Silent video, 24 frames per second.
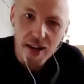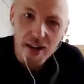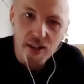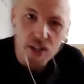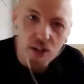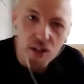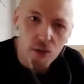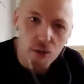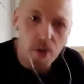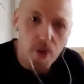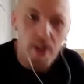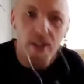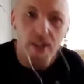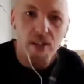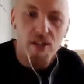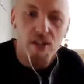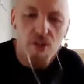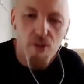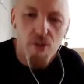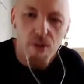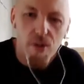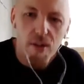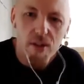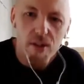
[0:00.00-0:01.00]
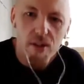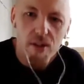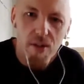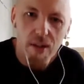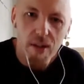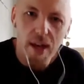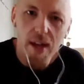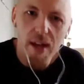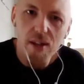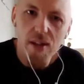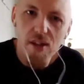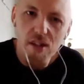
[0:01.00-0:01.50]
you grate the strings and all
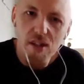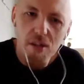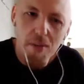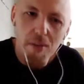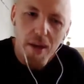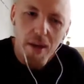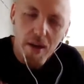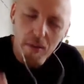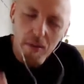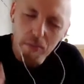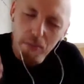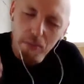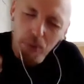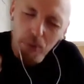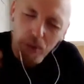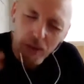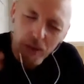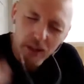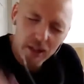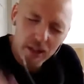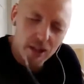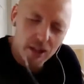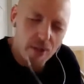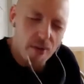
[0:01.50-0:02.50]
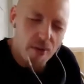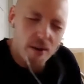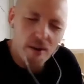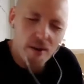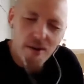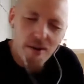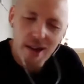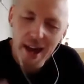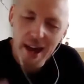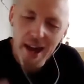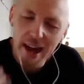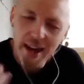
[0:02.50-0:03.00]
that. It's just about putting your
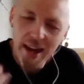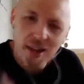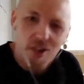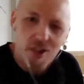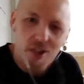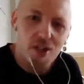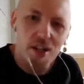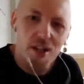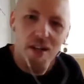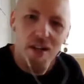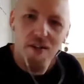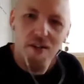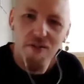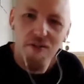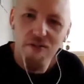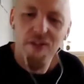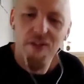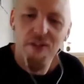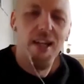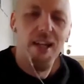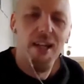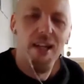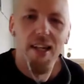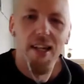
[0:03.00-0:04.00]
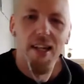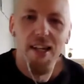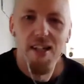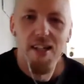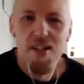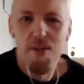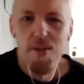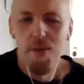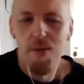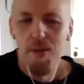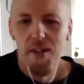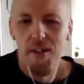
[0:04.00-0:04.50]
own energy and feeling
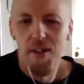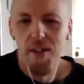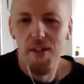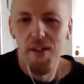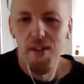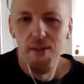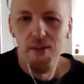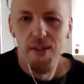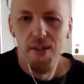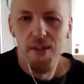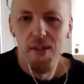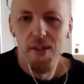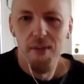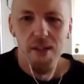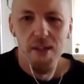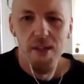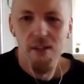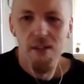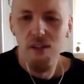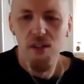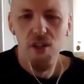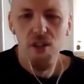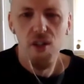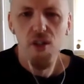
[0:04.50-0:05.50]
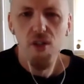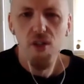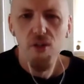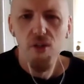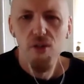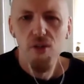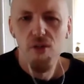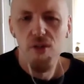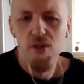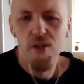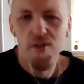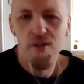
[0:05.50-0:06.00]
into what you're doing. It makes a
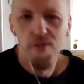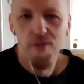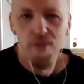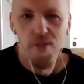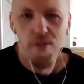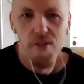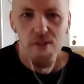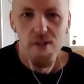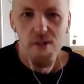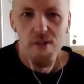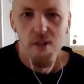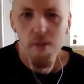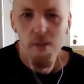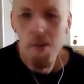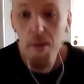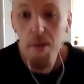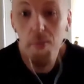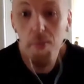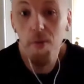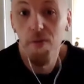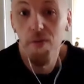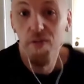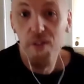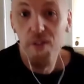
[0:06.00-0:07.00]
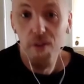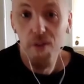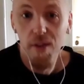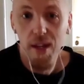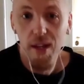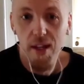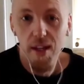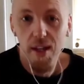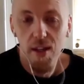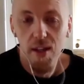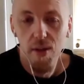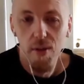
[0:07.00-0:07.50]
huge difference. People feel
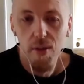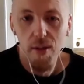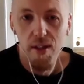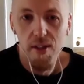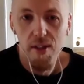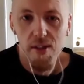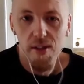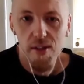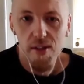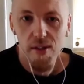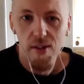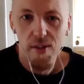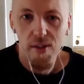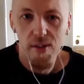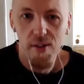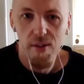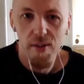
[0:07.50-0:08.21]
that in the audience too.